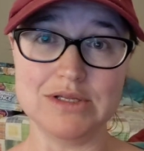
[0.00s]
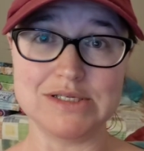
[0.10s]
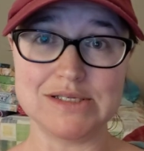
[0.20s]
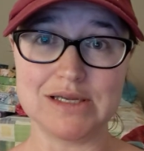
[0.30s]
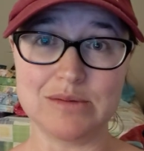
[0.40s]

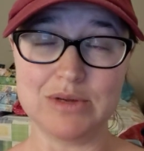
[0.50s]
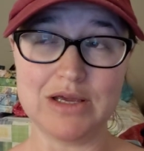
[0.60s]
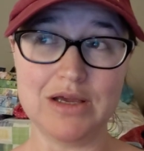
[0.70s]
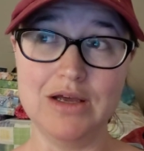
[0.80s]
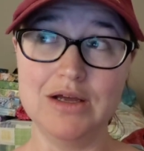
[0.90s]
This is going to
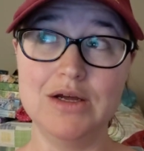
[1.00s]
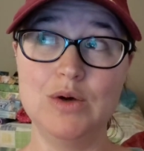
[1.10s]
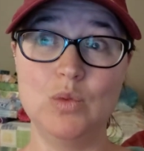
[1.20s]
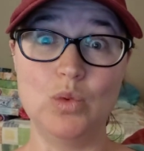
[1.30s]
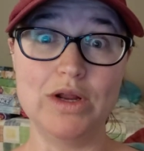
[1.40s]
be
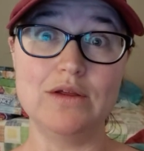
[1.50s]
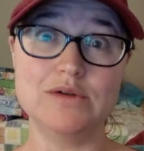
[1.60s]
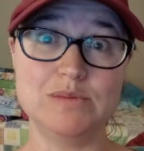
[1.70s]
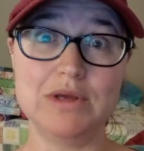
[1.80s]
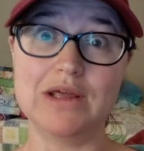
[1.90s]
one of
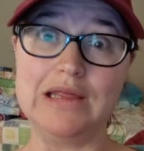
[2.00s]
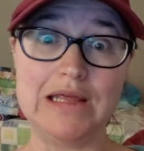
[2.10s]
those big